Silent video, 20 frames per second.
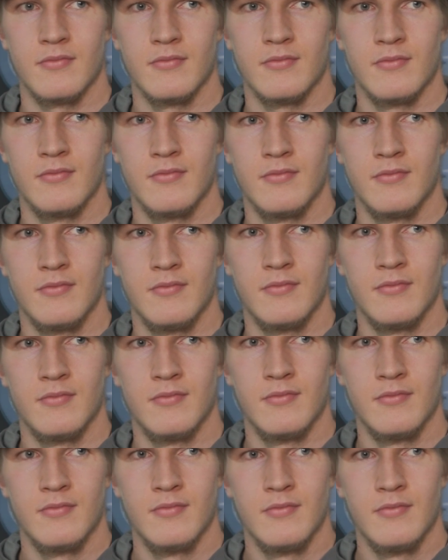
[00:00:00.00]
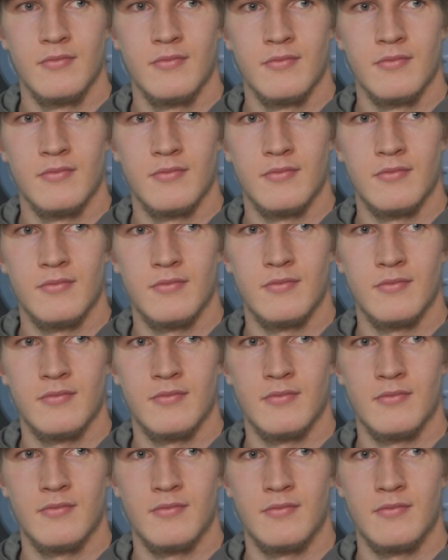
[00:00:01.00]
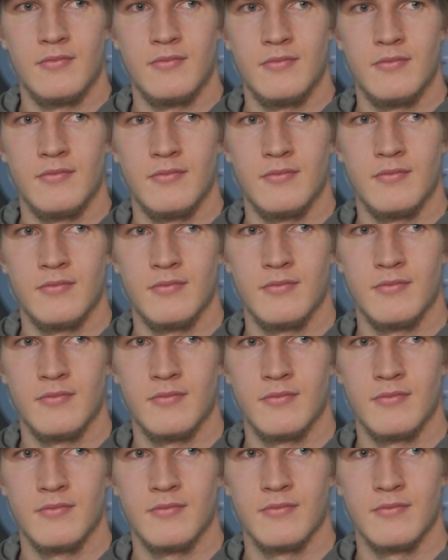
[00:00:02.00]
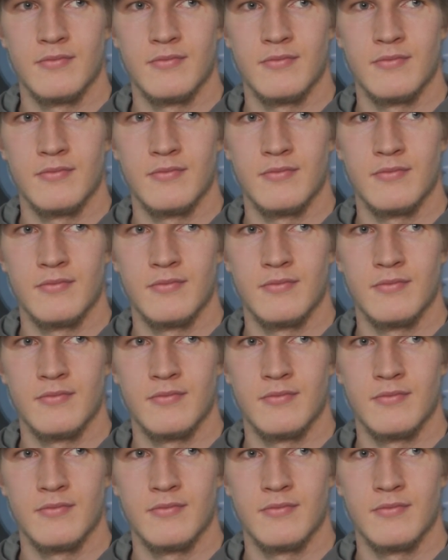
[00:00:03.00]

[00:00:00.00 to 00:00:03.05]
(no one is talking)